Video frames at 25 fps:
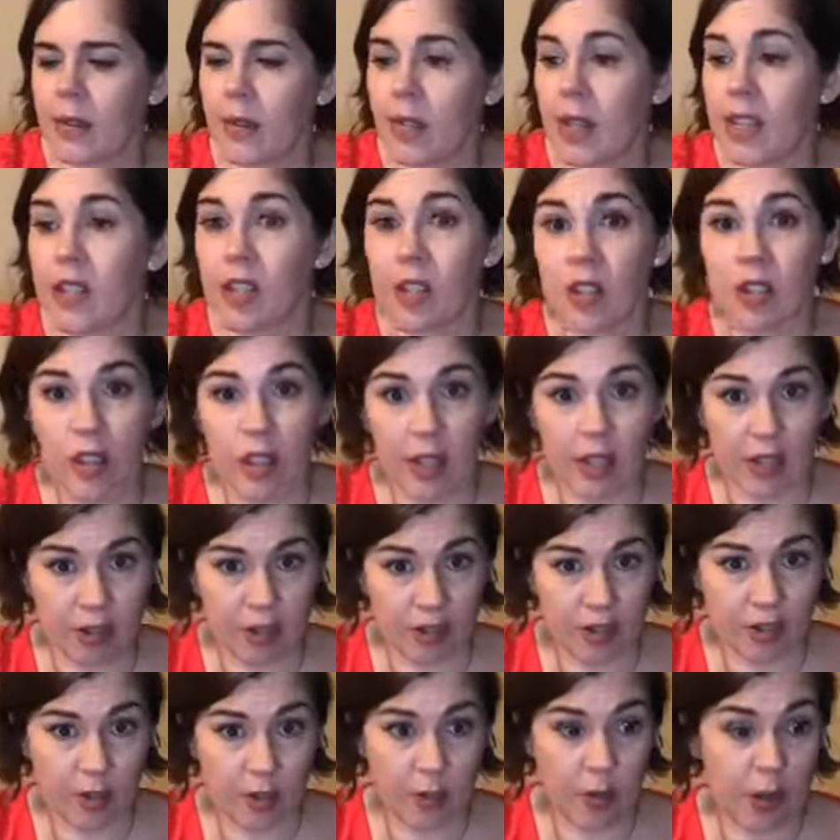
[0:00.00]
That's a good thing
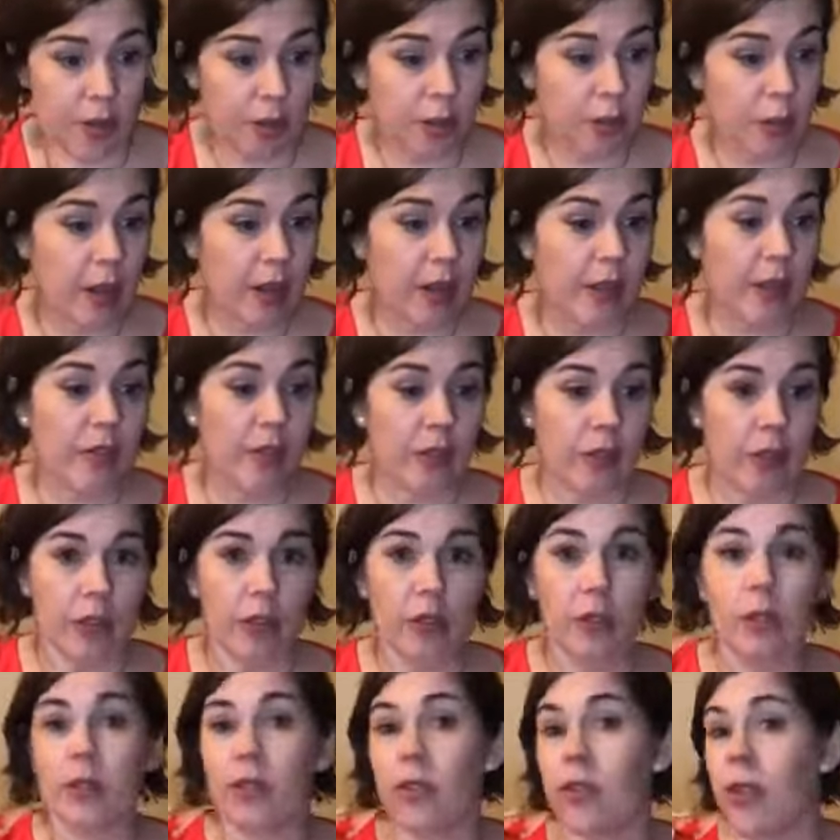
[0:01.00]
to do while you're waiting for the
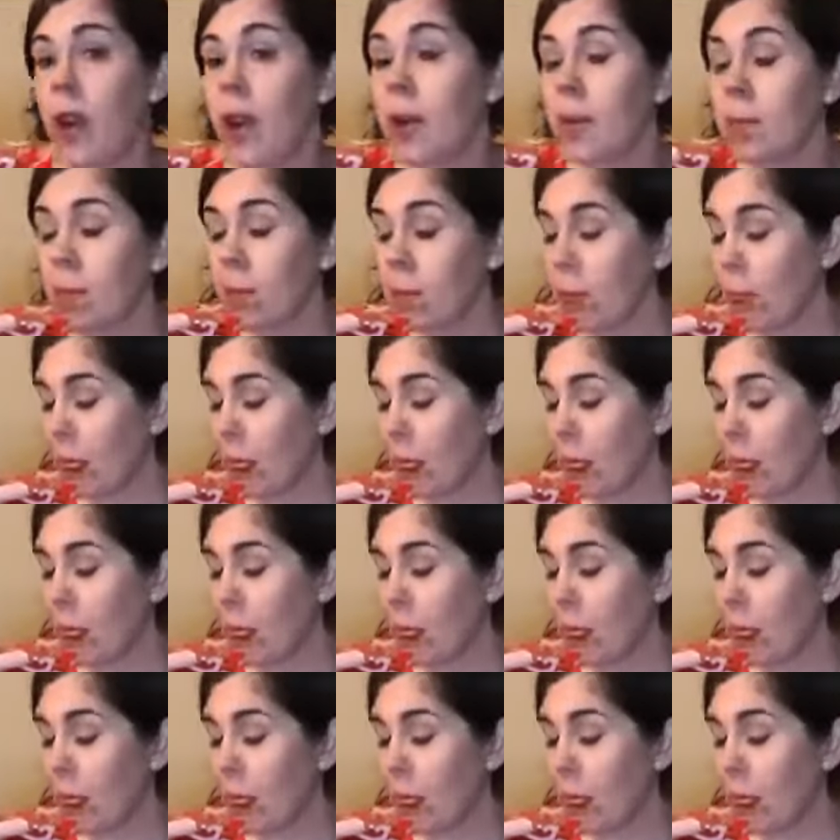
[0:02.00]
glue to dry.